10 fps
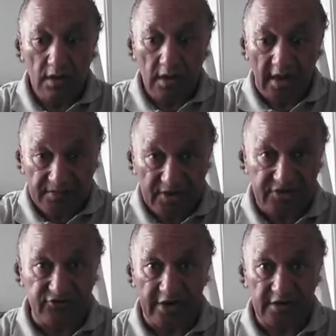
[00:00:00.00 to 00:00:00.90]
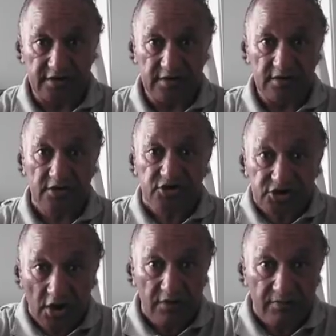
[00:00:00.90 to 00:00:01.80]
administrators.
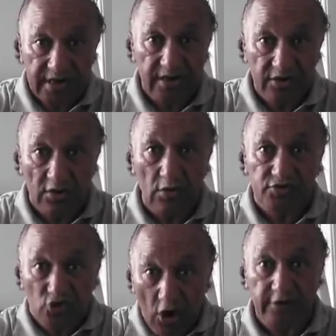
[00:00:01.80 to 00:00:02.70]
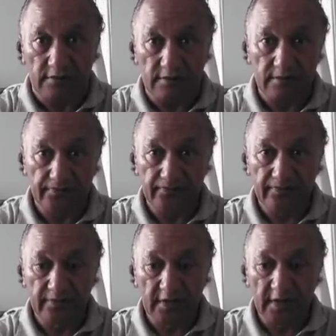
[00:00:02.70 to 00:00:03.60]
Show me your title,
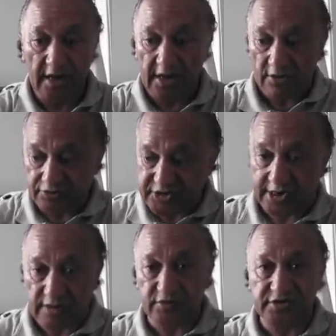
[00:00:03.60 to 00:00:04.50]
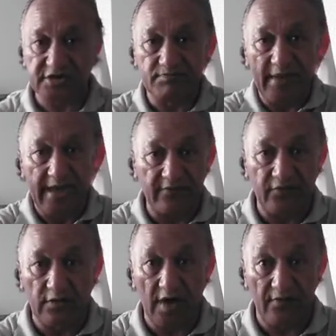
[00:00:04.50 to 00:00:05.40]
and I'll check it with this bag
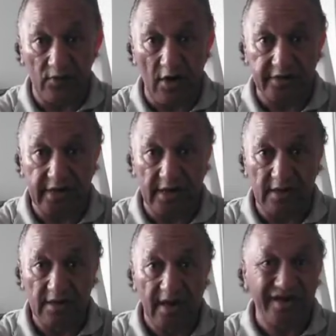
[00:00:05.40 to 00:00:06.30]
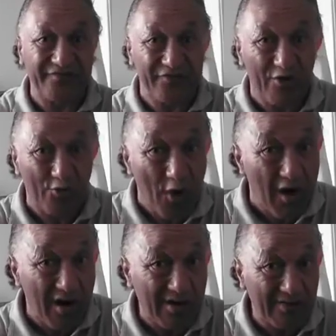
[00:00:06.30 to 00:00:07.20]
full I've got here. And if you're
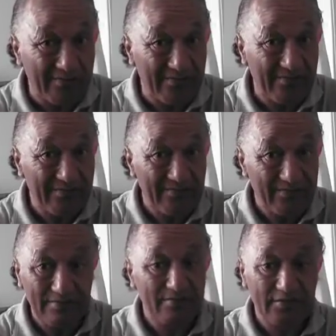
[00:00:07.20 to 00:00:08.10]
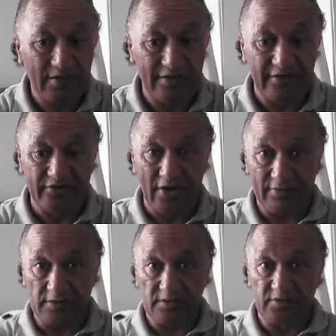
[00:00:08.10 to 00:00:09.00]
wrong, you're in trouble
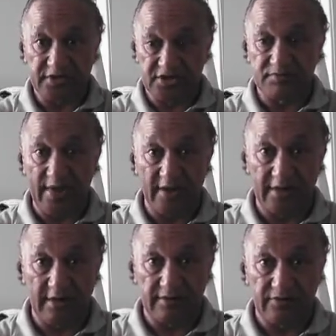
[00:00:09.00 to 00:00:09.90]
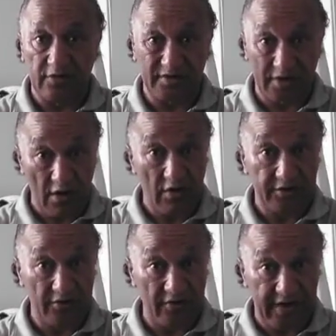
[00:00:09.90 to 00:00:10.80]
with this pound note. You'll go on
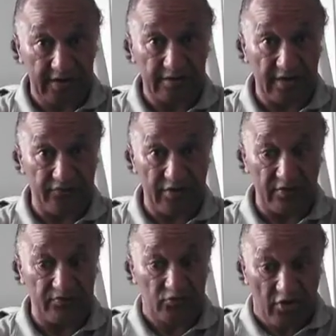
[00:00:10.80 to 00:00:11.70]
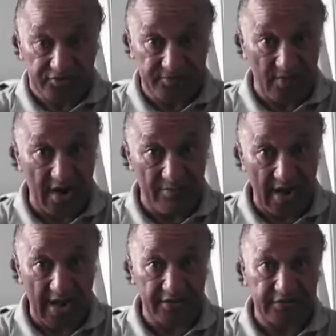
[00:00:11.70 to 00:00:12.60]
your head if you cross my
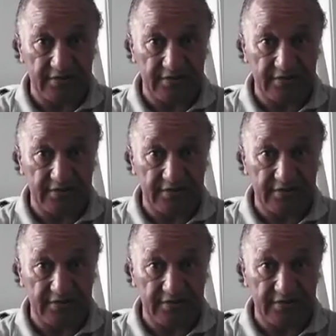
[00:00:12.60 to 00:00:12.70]
path,